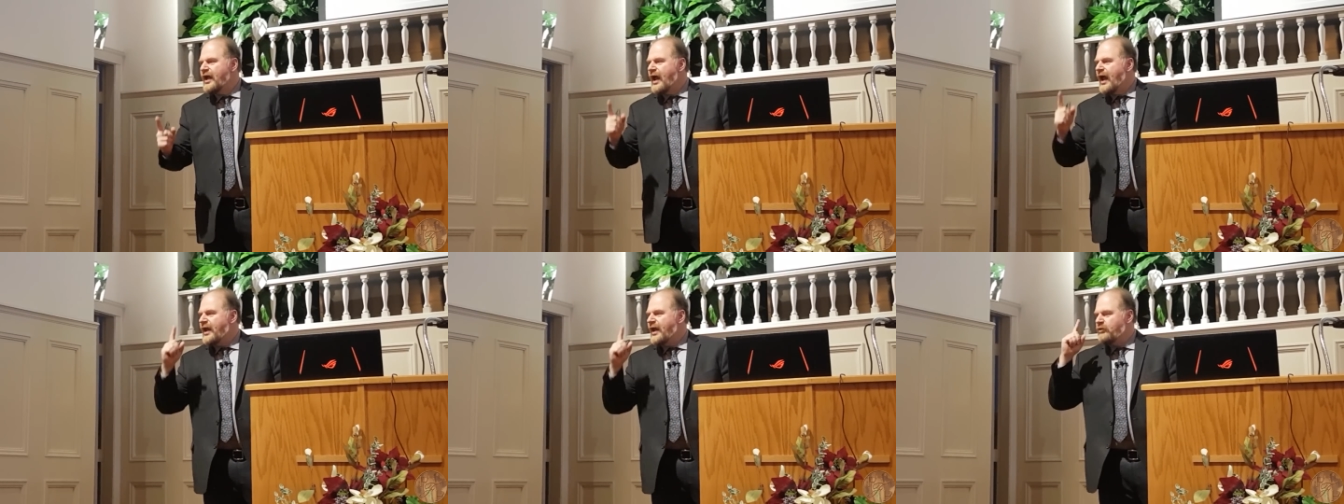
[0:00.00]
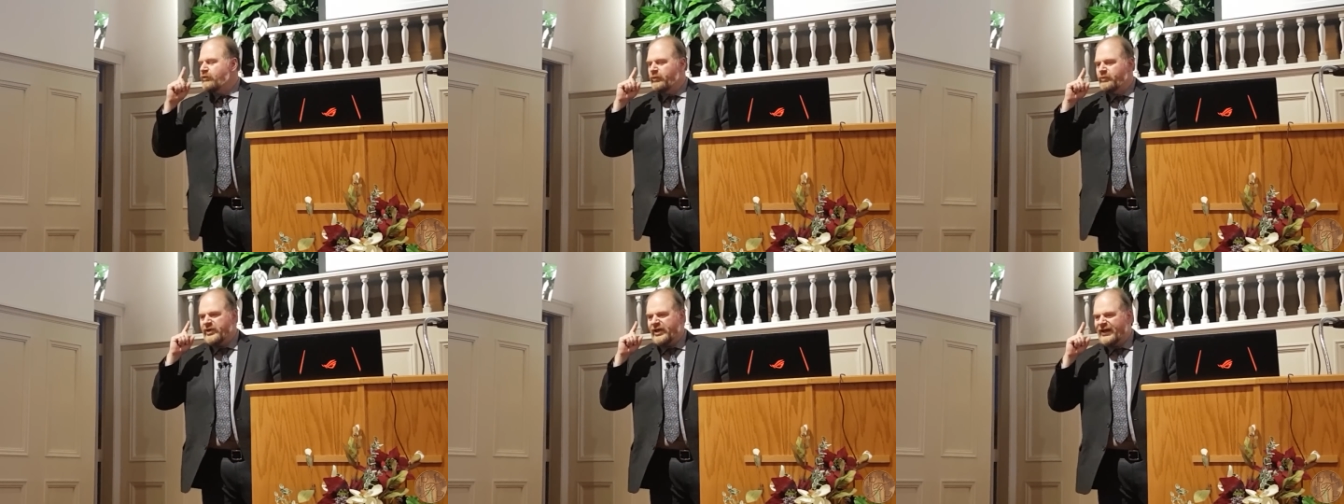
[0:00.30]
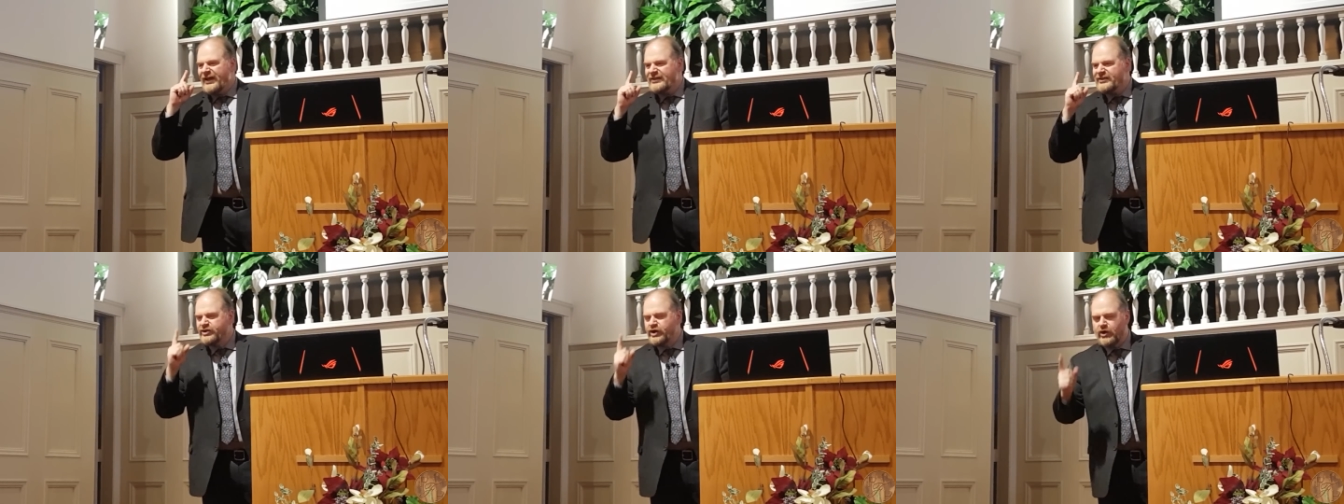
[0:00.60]
and it will be
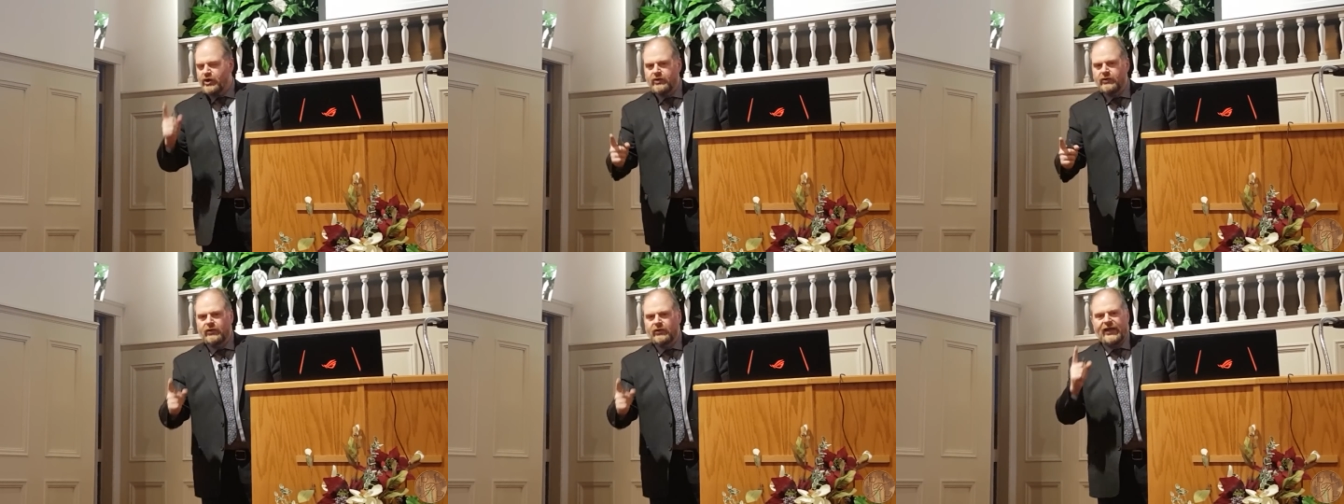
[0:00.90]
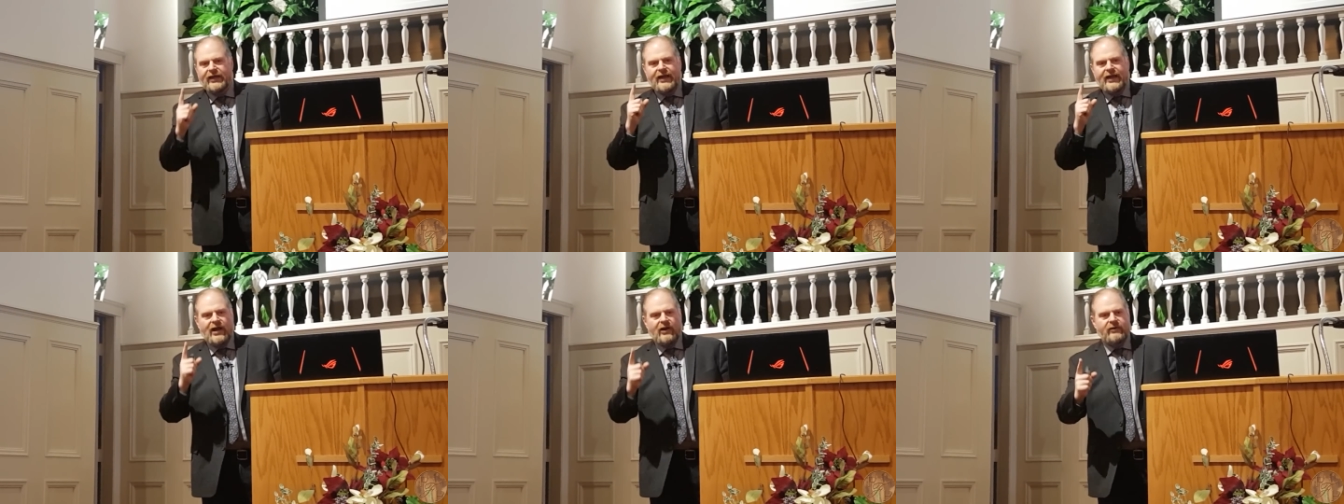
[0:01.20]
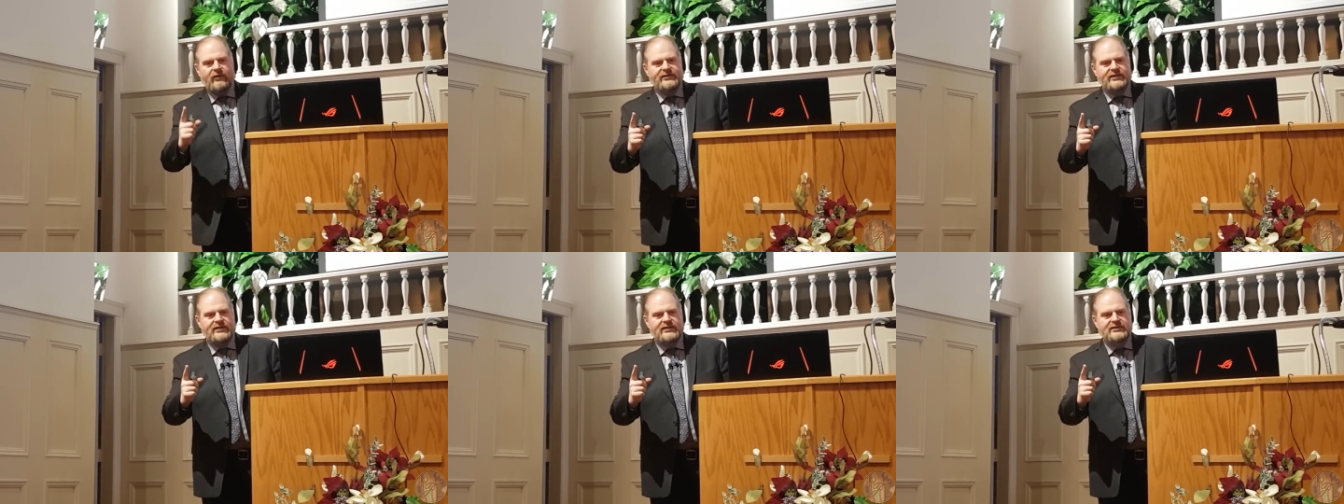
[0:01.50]
an eternal
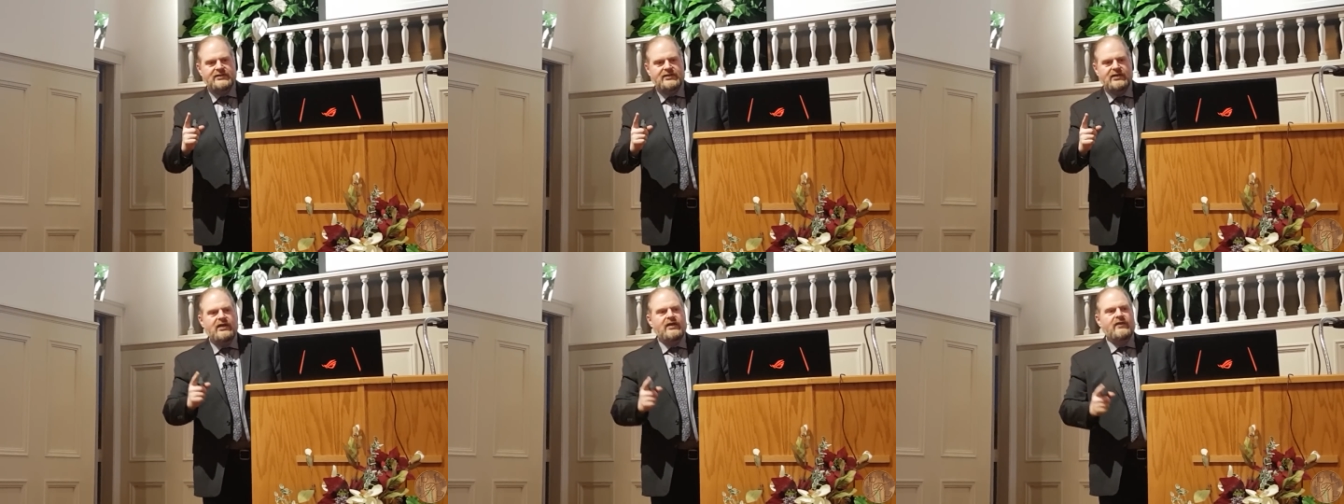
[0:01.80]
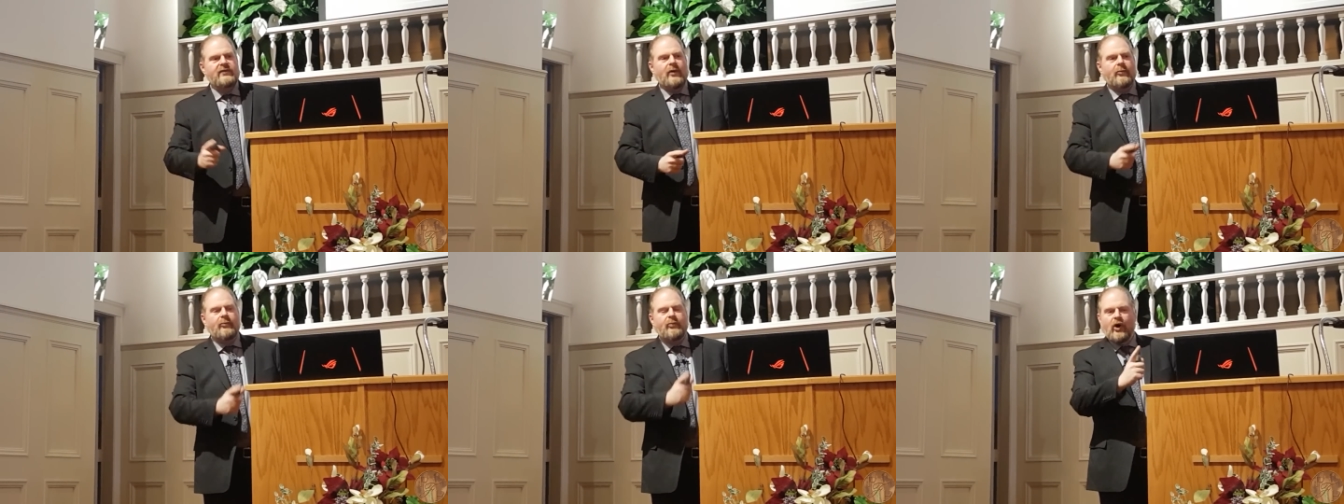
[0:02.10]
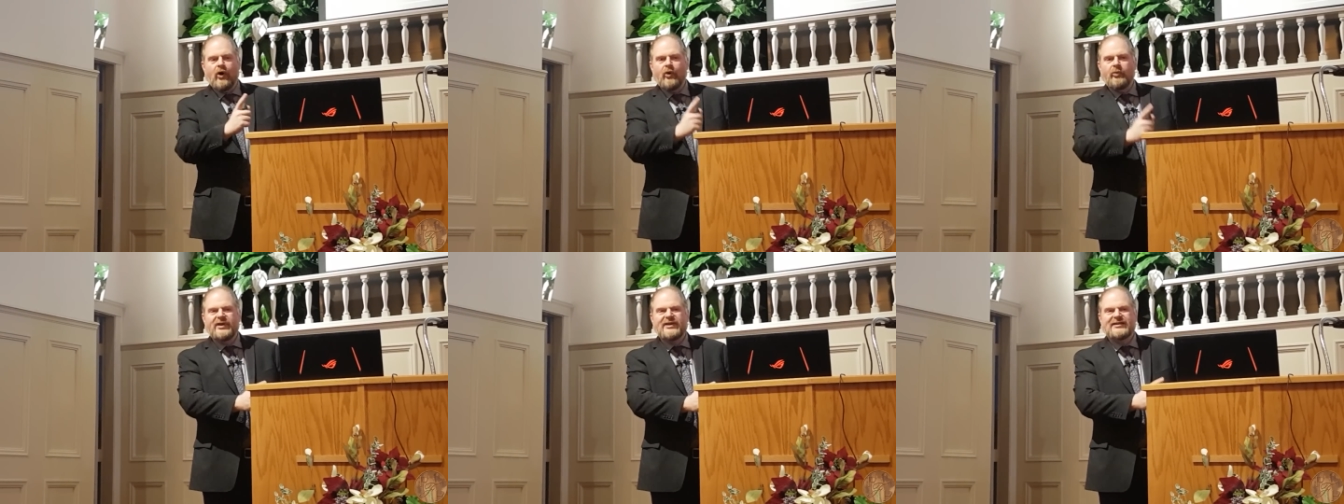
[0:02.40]
inheritance. The
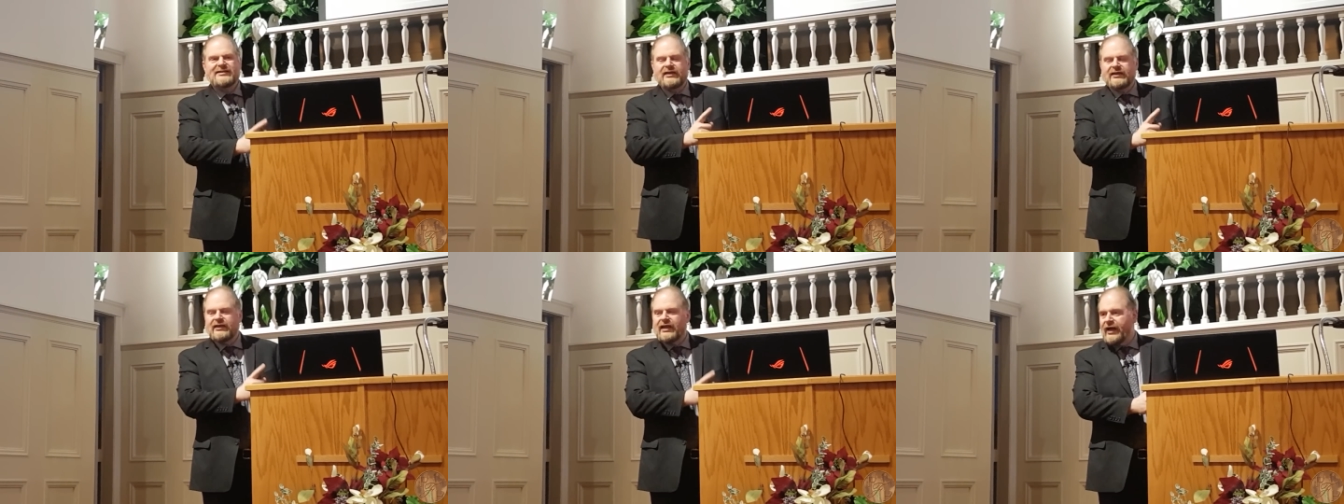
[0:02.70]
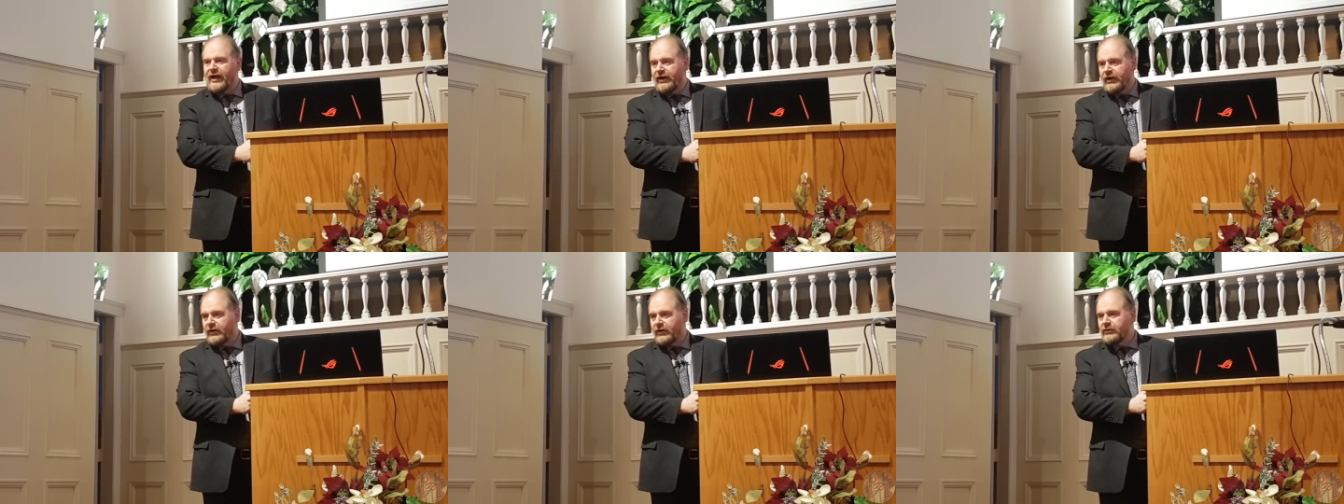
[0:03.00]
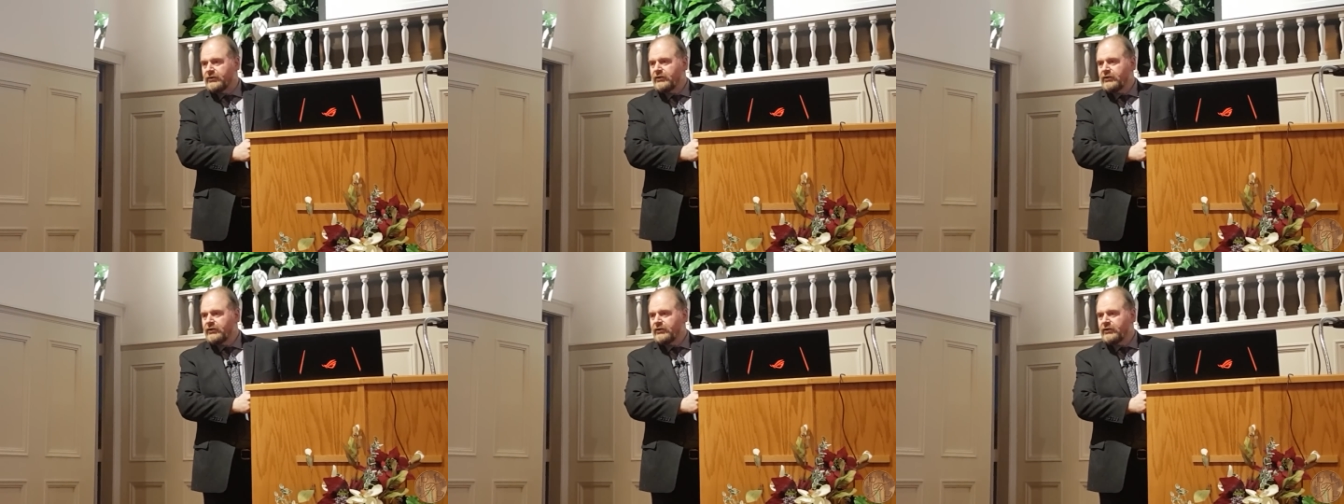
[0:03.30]
Pope is a liar.